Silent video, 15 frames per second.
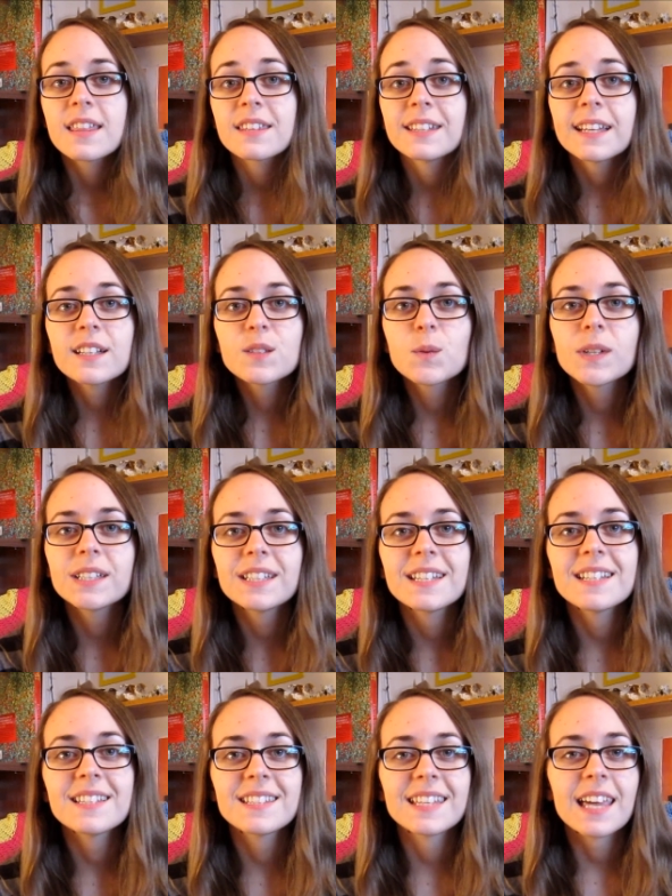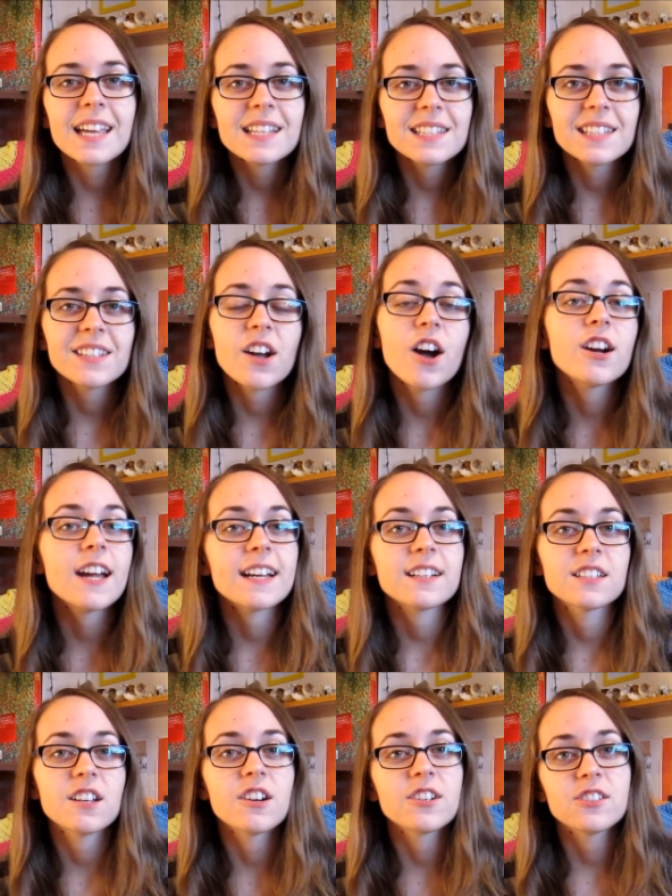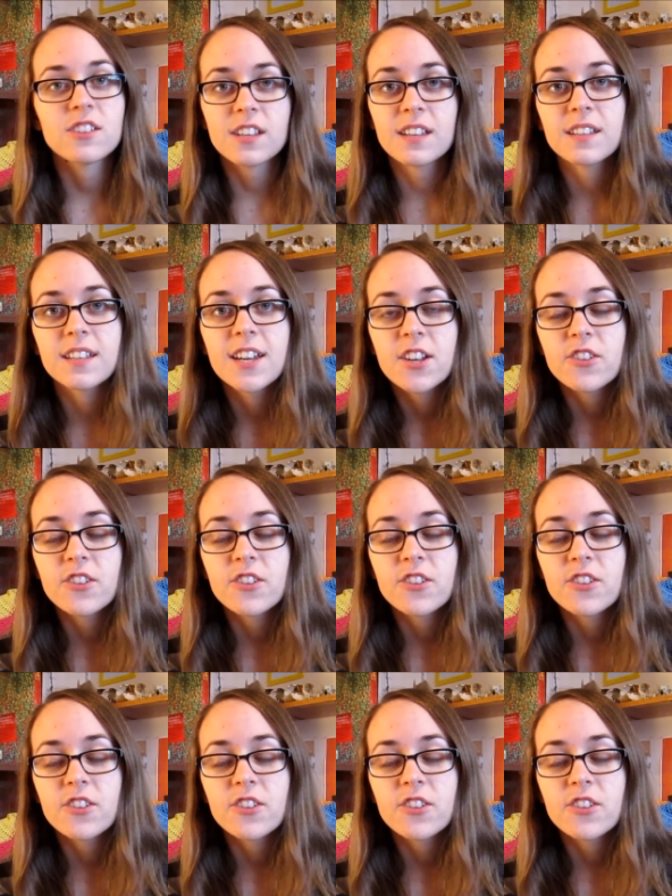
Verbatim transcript: The next one is KaseyRxRD.